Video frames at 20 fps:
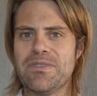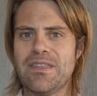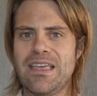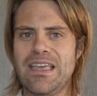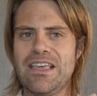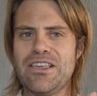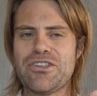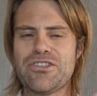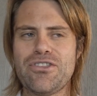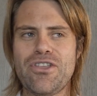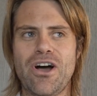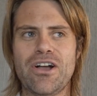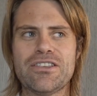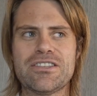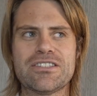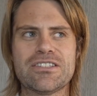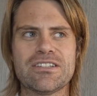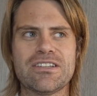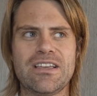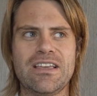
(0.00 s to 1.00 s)
is
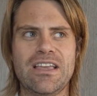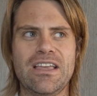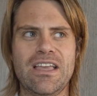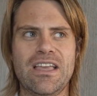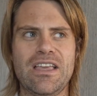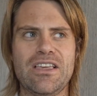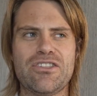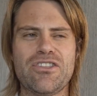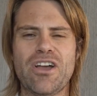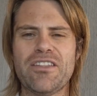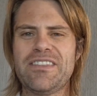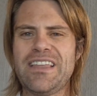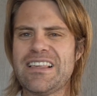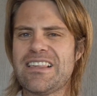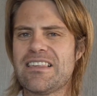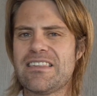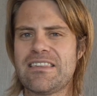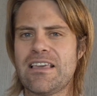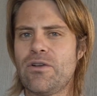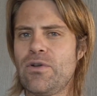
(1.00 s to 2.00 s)
not
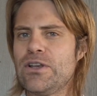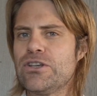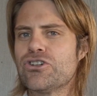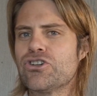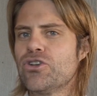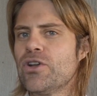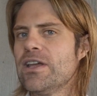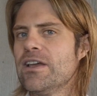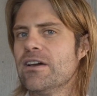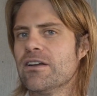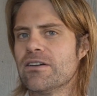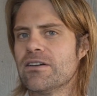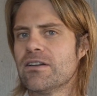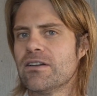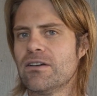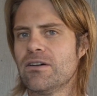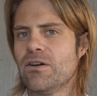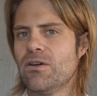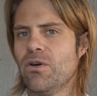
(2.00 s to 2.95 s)
necessarily triggered,